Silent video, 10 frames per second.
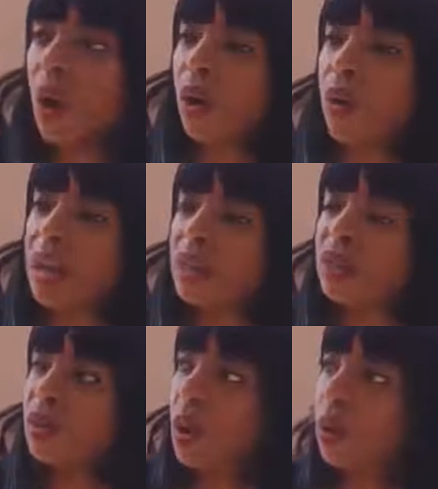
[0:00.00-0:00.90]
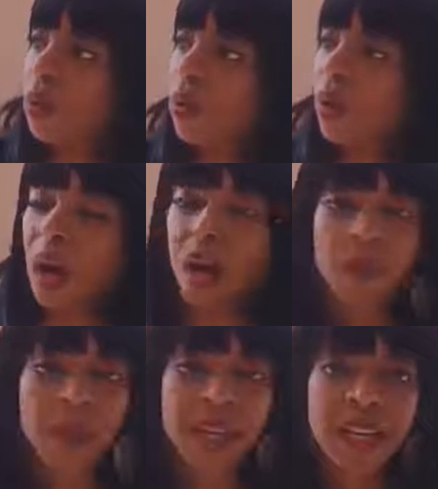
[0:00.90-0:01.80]
All right, so
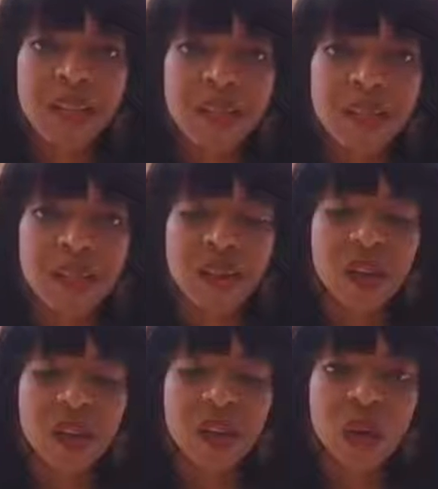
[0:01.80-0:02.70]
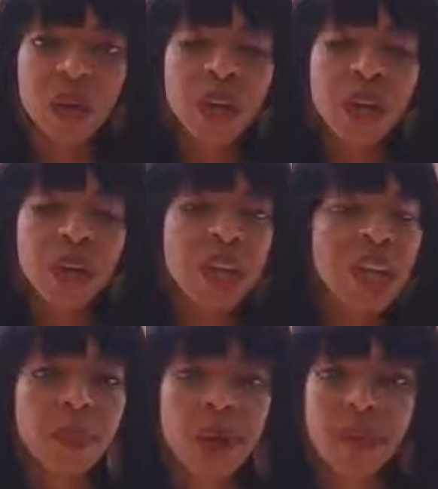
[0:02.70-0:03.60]
maybe it's a career
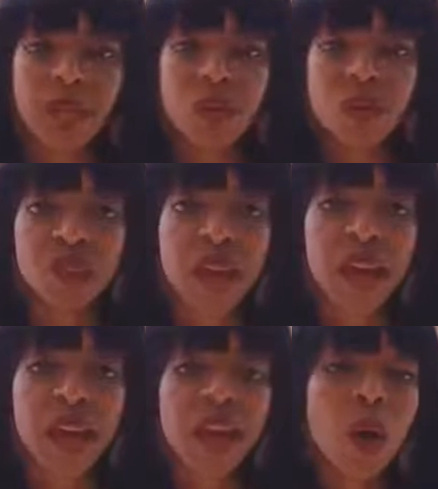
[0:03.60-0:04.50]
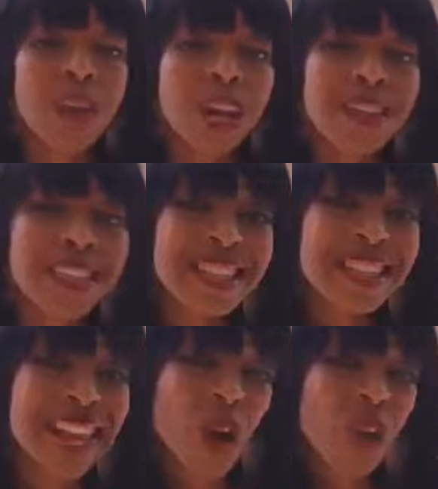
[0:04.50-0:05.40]
thing, and maybe you're saying, okay, since
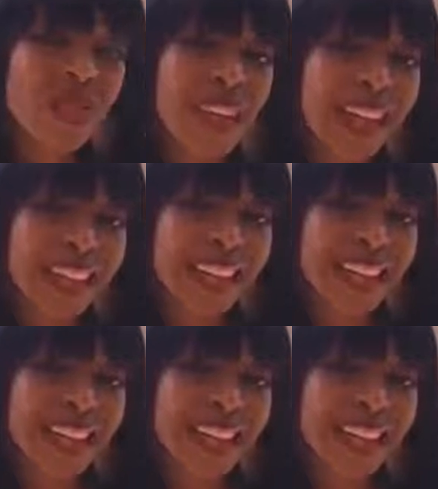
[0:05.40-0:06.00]
I got that